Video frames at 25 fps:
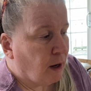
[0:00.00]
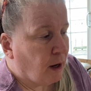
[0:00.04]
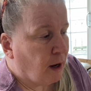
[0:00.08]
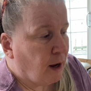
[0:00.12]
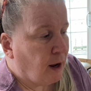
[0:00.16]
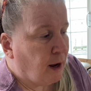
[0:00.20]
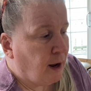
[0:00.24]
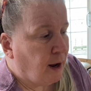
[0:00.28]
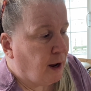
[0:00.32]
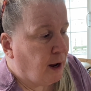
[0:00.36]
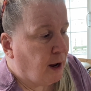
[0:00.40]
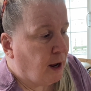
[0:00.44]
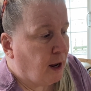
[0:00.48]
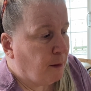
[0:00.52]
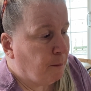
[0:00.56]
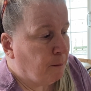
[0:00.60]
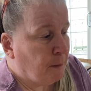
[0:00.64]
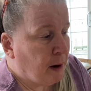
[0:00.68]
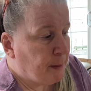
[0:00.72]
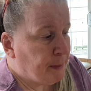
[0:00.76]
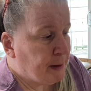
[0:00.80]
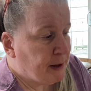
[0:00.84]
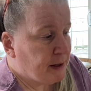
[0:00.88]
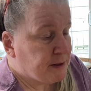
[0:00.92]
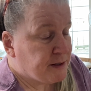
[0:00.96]

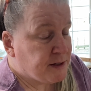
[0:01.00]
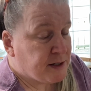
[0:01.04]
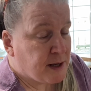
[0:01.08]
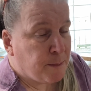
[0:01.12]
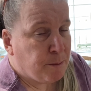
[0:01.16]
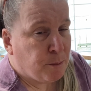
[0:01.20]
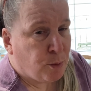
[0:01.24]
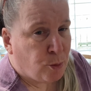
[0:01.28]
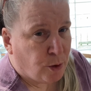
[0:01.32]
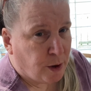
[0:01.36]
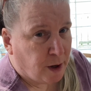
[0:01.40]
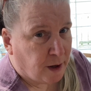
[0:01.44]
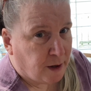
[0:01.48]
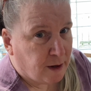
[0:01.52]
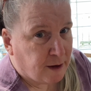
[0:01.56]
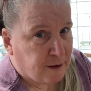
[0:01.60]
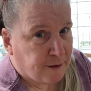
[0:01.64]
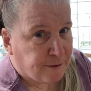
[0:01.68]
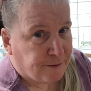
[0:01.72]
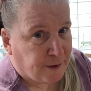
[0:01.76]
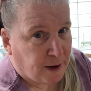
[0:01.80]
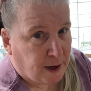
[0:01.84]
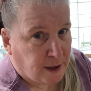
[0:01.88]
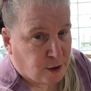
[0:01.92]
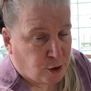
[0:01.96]
maybe at some point,
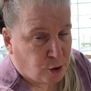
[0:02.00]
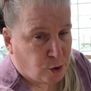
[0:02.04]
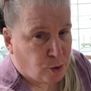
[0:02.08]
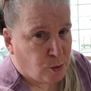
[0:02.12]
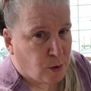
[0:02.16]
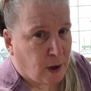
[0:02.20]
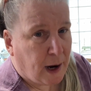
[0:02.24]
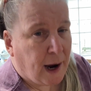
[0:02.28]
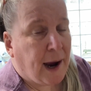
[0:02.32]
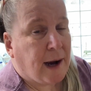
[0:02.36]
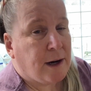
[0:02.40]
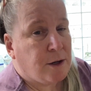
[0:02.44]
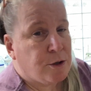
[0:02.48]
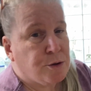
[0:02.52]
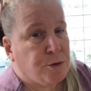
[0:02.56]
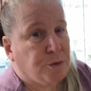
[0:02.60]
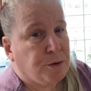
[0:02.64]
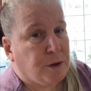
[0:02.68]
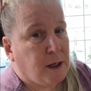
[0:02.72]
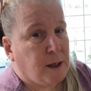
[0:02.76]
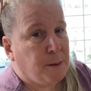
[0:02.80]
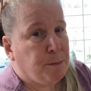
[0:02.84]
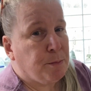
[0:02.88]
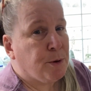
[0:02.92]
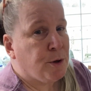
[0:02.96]
if I do
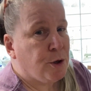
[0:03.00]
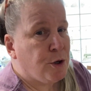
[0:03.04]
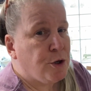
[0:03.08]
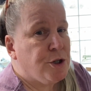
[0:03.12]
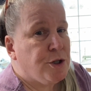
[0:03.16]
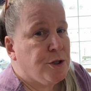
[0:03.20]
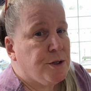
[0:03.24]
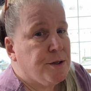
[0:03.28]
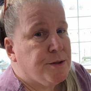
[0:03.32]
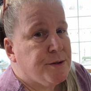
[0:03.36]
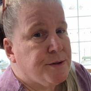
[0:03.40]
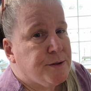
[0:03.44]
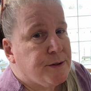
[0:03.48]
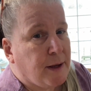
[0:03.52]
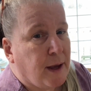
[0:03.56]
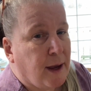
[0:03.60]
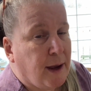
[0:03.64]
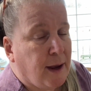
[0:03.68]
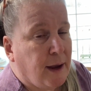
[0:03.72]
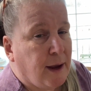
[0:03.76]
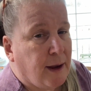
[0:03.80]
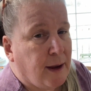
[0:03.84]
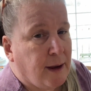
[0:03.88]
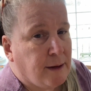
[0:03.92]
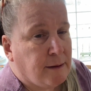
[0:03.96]
actually purchase
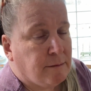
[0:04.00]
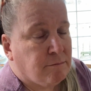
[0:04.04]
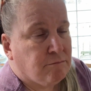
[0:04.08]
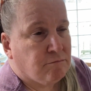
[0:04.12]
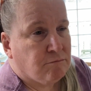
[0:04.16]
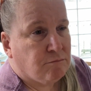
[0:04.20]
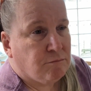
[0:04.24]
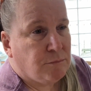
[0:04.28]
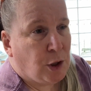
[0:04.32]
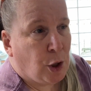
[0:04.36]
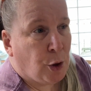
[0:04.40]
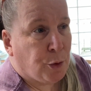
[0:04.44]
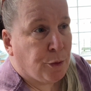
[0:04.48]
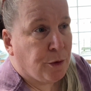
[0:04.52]
a, you